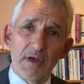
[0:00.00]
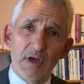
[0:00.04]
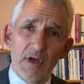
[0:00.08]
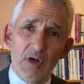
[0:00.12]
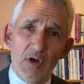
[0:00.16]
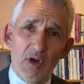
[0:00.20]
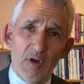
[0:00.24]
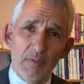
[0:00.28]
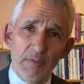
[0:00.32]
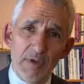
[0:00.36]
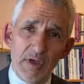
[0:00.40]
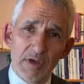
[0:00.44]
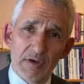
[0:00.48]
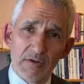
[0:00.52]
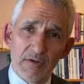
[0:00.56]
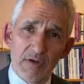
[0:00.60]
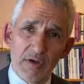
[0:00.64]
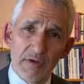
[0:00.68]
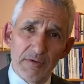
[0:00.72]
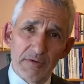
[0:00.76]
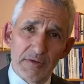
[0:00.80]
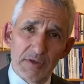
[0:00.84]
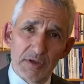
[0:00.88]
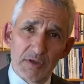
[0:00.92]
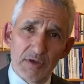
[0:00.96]

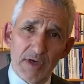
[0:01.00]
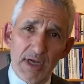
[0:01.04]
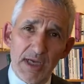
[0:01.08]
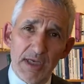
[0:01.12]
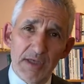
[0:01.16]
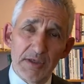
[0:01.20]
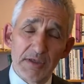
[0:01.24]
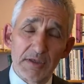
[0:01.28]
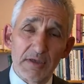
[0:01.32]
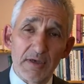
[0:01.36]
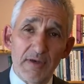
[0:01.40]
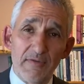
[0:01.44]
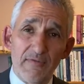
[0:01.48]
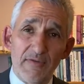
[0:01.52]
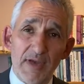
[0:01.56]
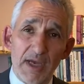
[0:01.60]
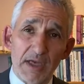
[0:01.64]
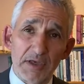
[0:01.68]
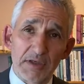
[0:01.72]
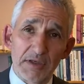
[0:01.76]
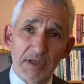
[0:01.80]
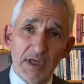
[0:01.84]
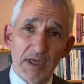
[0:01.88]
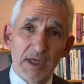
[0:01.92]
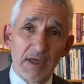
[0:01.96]
Omicron strains
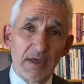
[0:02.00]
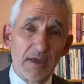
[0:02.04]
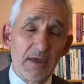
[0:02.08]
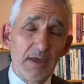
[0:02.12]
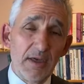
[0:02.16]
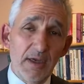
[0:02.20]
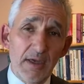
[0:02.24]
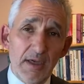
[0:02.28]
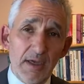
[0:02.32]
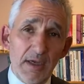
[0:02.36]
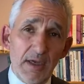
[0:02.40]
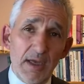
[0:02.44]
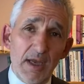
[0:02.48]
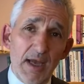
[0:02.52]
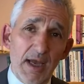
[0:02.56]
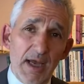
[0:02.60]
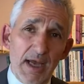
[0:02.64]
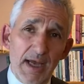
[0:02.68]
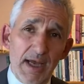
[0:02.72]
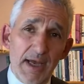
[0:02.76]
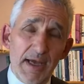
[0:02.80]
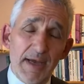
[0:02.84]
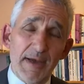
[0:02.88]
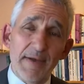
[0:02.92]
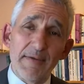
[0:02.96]
affecting
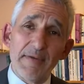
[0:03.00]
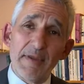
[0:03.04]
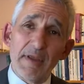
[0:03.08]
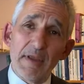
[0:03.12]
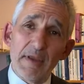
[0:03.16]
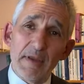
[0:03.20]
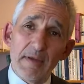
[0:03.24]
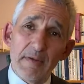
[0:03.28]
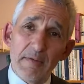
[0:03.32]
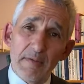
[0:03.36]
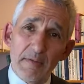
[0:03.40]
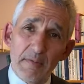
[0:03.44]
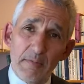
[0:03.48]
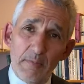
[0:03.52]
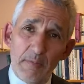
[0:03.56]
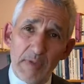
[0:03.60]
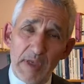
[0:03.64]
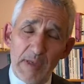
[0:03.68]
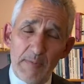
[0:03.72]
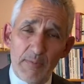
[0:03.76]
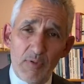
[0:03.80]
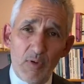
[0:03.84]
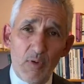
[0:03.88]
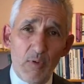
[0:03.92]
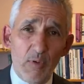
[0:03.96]

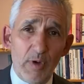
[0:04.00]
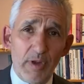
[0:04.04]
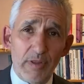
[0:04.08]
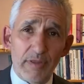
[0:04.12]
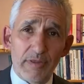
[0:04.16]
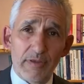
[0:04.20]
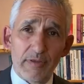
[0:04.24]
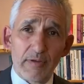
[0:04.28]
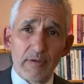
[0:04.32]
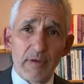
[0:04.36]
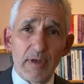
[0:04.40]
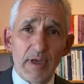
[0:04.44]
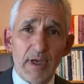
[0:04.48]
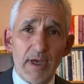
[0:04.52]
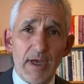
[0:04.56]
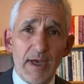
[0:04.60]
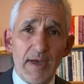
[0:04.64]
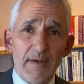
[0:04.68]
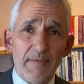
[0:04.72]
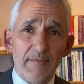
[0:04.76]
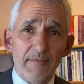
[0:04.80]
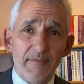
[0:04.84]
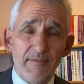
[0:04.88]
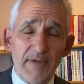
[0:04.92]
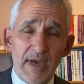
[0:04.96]
people with
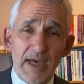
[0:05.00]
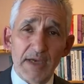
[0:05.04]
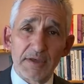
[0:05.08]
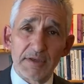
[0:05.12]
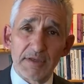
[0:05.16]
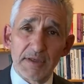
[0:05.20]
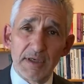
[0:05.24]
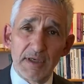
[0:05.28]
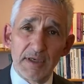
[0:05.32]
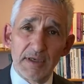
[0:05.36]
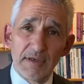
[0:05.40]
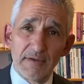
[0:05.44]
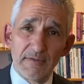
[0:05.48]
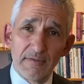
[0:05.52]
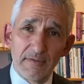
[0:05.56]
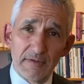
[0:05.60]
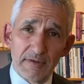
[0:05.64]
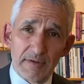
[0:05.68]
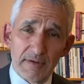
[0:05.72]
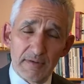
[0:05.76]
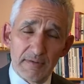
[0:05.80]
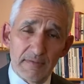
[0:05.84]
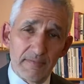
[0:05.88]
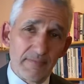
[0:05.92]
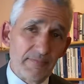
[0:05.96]

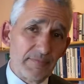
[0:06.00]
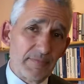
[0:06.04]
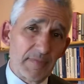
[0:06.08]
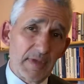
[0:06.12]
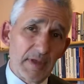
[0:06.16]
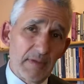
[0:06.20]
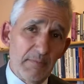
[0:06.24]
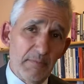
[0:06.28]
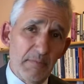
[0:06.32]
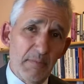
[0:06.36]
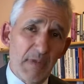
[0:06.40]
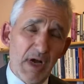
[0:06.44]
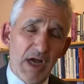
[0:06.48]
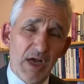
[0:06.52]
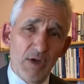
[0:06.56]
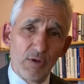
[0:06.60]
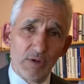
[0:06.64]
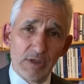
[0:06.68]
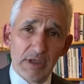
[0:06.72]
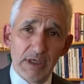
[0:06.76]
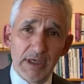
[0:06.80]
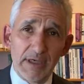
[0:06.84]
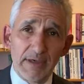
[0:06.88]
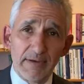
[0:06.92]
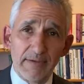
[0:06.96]
vaccines
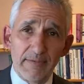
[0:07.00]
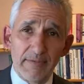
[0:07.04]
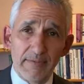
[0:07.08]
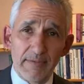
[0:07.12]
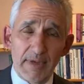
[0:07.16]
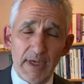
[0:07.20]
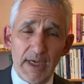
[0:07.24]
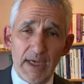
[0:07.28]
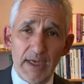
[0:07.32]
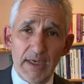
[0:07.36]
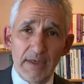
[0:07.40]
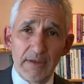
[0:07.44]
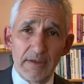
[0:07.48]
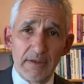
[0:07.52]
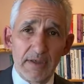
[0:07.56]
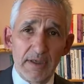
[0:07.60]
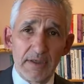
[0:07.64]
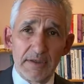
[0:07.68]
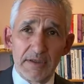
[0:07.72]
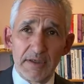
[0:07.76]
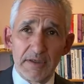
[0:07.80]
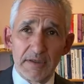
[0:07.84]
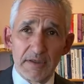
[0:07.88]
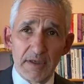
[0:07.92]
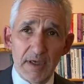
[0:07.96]
mildly. And
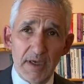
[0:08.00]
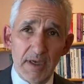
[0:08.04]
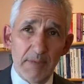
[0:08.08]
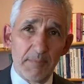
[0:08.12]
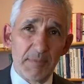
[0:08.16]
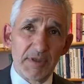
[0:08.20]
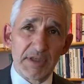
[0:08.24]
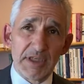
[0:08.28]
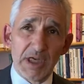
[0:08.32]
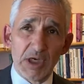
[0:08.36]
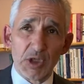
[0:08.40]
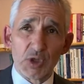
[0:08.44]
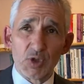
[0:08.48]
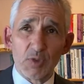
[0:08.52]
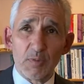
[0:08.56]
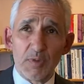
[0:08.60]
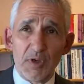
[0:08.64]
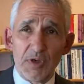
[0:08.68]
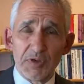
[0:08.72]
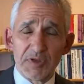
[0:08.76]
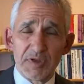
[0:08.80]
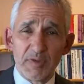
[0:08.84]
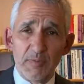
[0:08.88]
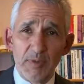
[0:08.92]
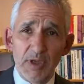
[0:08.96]
this is a potential
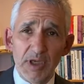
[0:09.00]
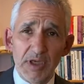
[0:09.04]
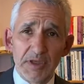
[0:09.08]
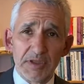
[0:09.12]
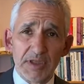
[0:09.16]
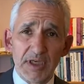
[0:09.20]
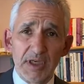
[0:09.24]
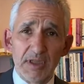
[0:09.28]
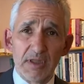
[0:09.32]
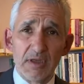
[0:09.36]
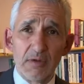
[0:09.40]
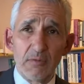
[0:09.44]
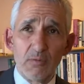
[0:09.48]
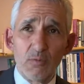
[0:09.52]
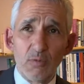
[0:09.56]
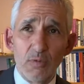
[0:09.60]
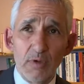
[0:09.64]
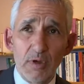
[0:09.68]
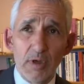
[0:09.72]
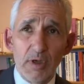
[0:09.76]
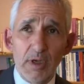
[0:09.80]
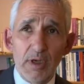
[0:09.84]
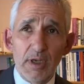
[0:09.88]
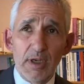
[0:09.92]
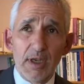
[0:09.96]
possibility
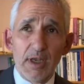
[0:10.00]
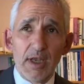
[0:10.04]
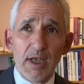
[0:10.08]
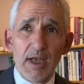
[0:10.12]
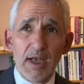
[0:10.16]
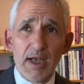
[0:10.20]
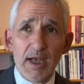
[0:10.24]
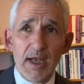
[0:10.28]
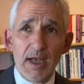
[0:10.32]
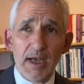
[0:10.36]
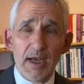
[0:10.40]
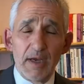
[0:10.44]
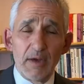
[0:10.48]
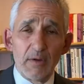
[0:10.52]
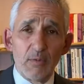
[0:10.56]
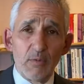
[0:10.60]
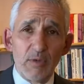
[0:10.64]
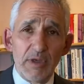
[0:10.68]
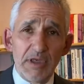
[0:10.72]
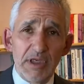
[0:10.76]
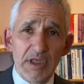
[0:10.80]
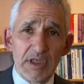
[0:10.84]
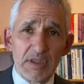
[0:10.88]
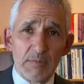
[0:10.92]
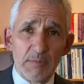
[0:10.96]
that
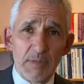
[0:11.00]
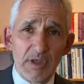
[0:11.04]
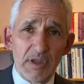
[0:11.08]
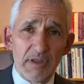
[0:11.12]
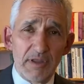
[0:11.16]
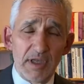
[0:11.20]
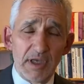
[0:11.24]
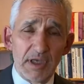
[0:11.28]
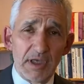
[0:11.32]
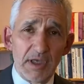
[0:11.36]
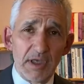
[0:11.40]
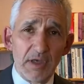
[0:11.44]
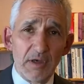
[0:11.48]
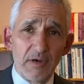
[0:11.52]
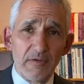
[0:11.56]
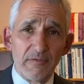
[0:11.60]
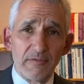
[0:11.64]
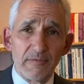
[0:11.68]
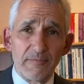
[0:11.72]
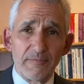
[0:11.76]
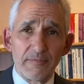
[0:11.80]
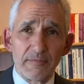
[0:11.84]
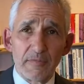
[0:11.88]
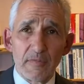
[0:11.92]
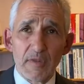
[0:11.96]
we need to be thinking
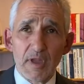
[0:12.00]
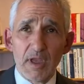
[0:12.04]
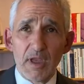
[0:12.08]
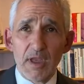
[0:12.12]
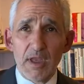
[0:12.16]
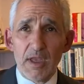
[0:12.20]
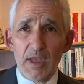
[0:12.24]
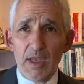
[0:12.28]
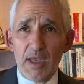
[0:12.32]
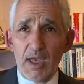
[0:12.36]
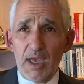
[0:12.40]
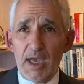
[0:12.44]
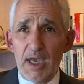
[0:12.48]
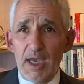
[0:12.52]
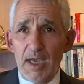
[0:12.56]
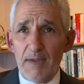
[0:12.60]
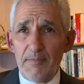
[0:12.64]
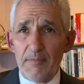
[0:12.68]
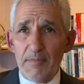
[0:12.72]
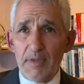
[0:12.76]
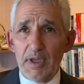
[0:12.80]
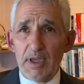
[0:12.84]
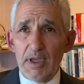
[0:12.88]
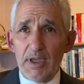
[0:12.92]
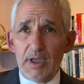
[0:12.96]

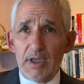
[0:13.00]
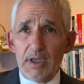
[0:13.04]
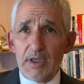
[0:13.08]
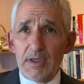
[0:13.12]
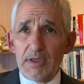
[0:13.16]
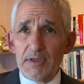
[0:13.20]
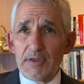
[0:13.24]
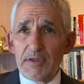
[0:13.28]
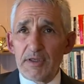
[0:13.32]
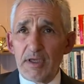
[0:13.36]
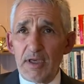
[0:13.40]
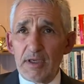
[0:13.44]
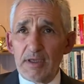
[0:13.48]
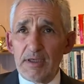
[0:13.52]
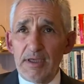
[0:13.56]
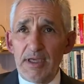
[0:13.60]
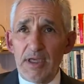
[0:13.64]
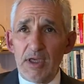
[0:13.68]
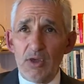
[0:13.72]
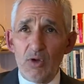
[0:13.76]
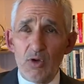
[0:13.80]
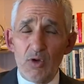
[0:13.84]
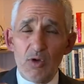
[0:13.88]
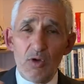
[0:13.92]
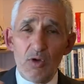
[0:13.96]
of. Certainly,